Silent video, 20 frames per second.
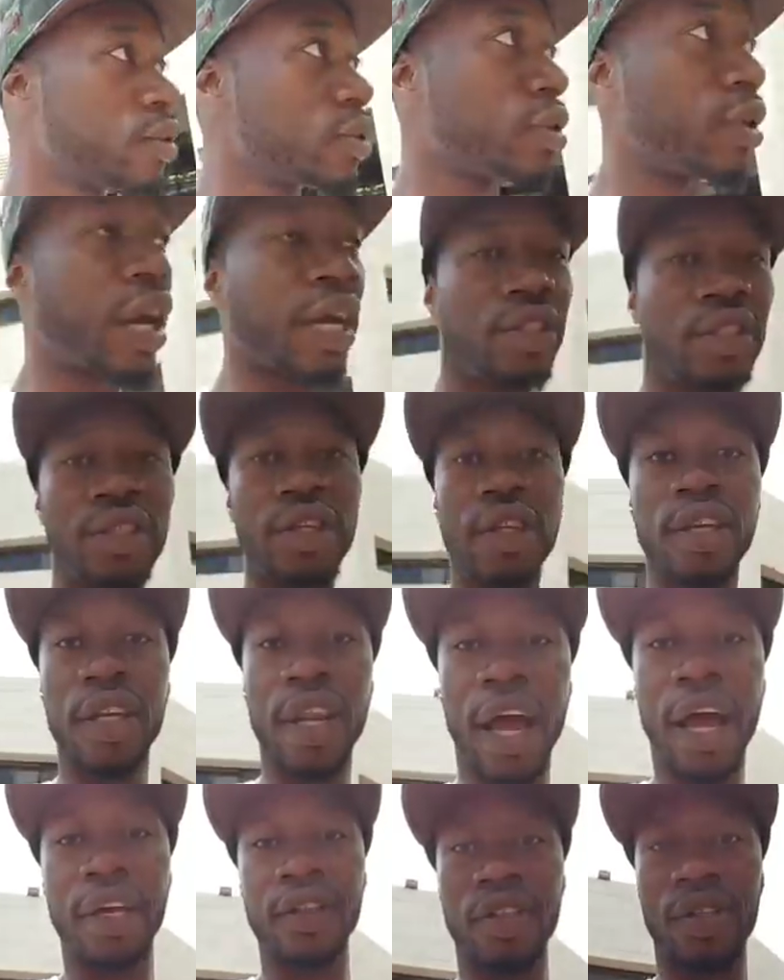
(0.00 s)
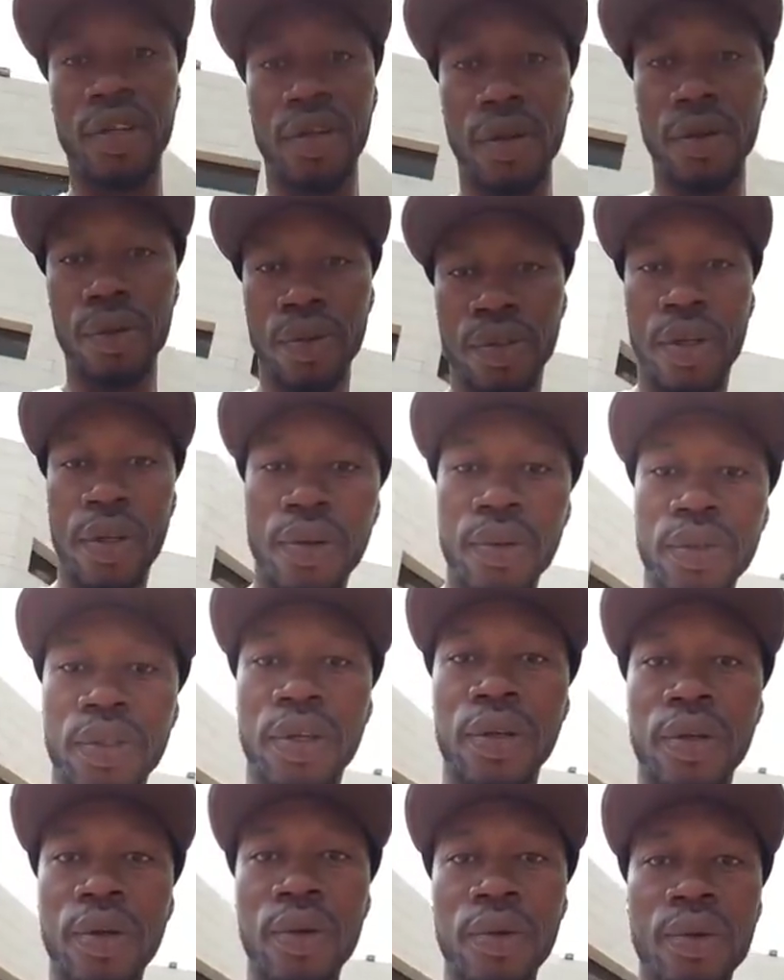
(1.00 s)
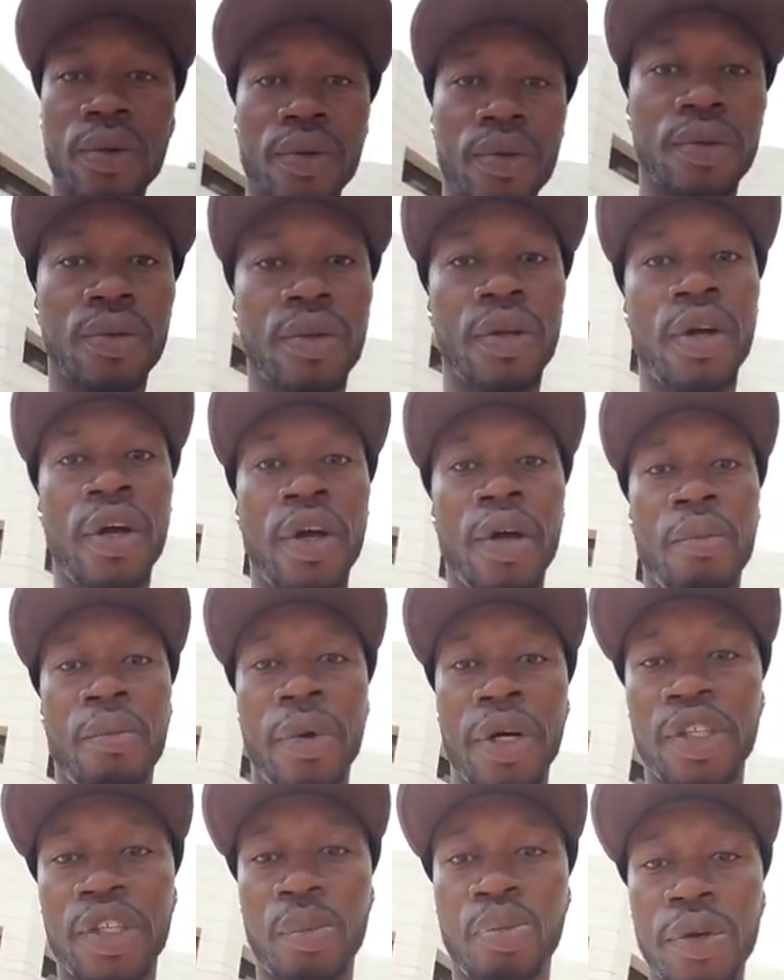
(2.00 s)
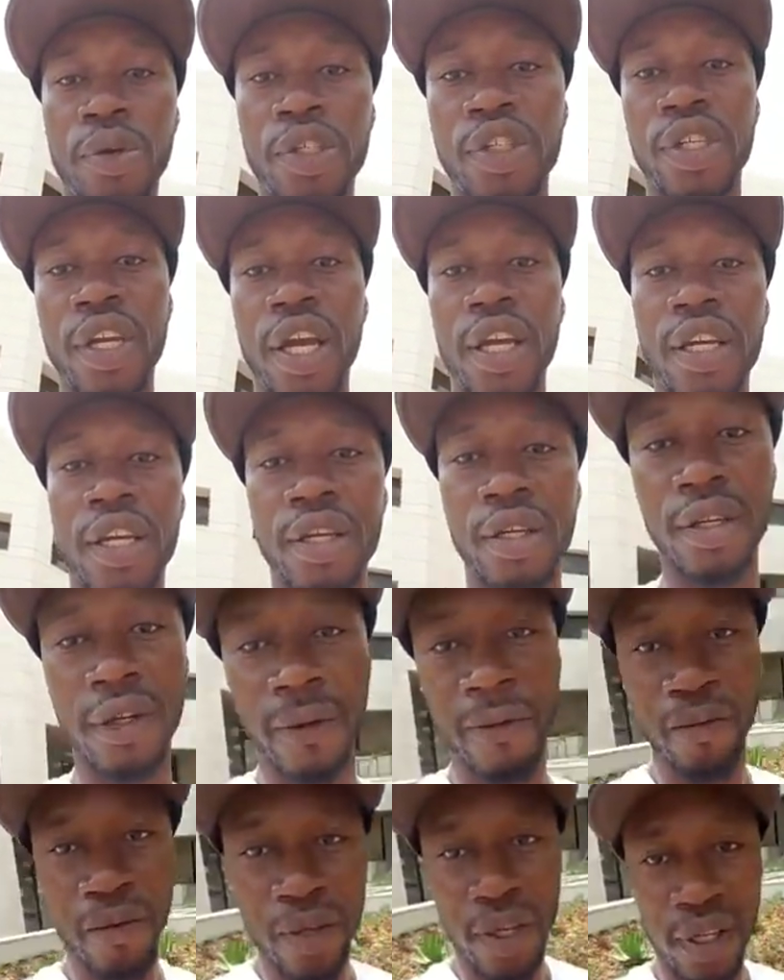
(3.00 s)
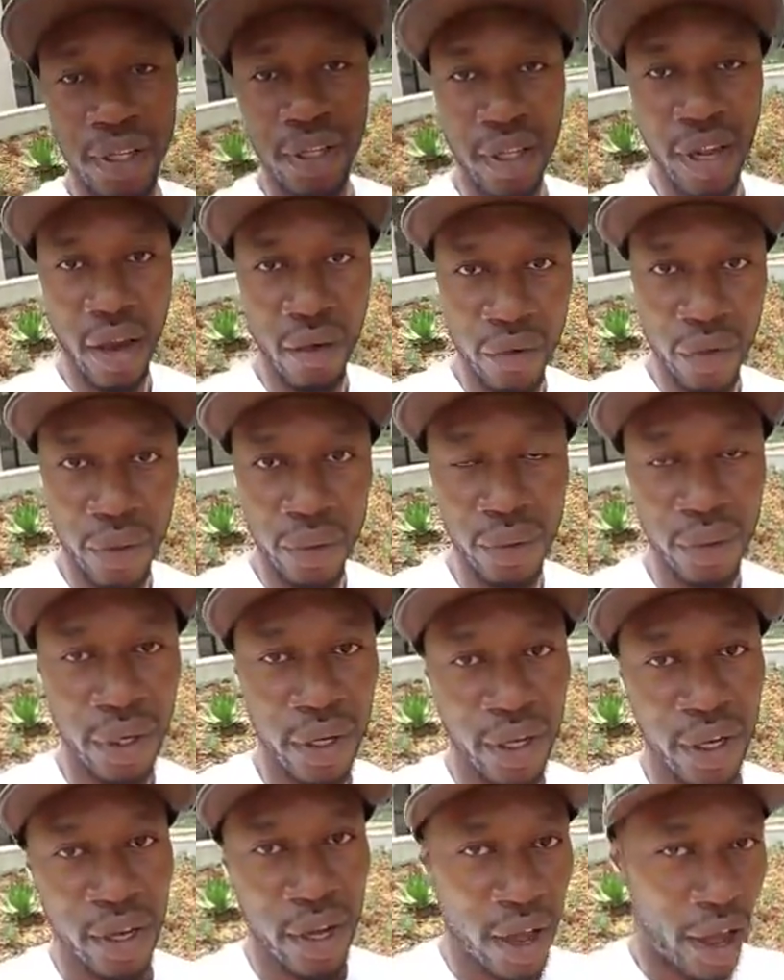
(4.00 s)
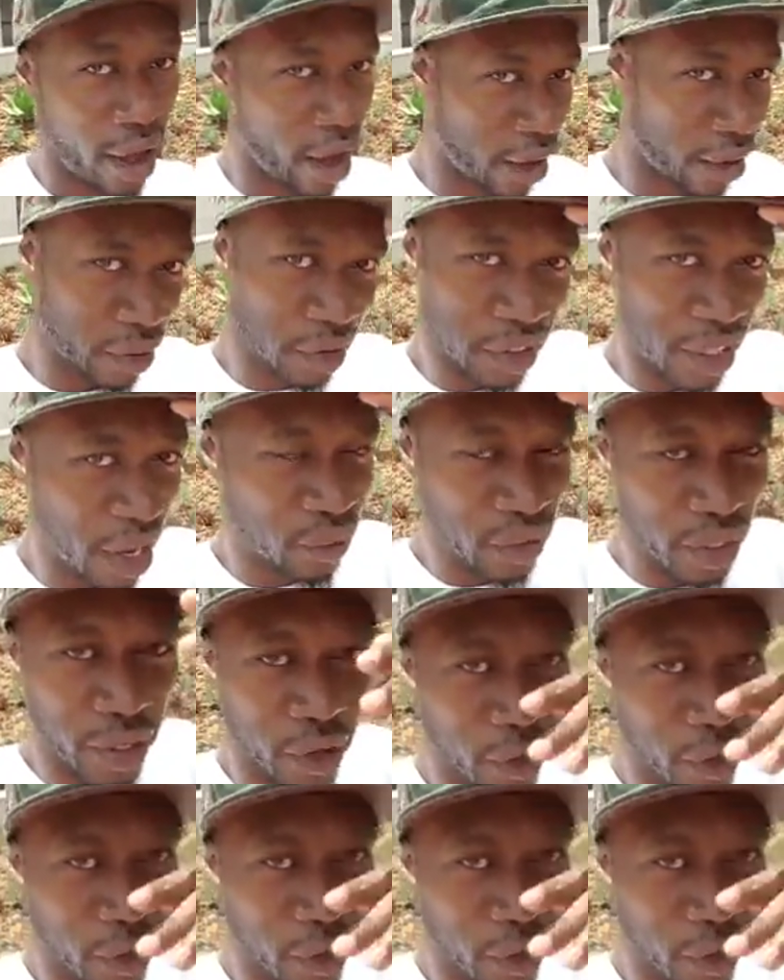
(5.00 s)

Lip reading: I see the 9s. Salute, salute, salute. Much appreciated. Love you. It was definitely a